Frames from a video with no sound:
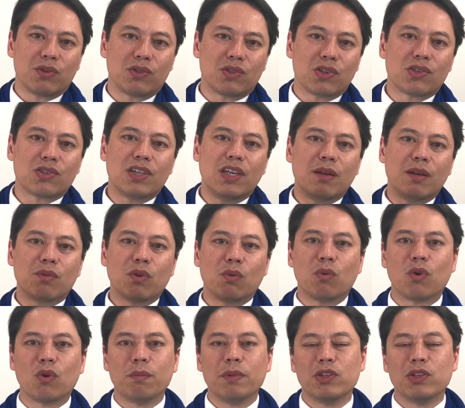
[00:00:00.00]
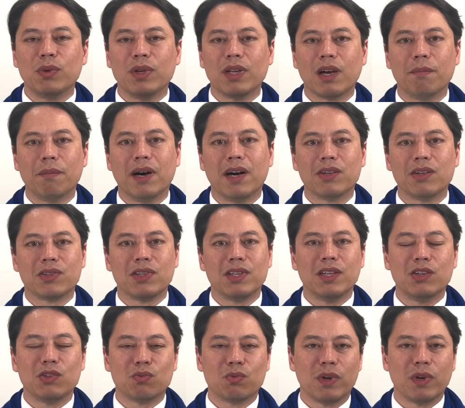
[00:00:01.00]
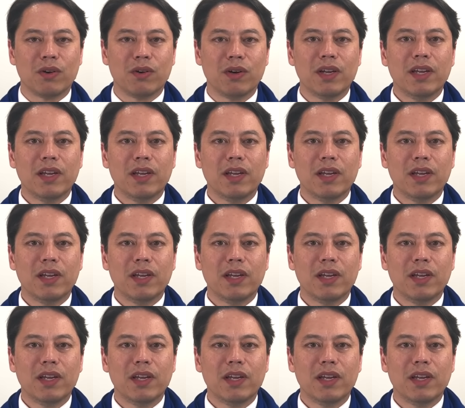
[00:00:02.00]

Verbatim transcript: Just keep the war between Hamas and Israel.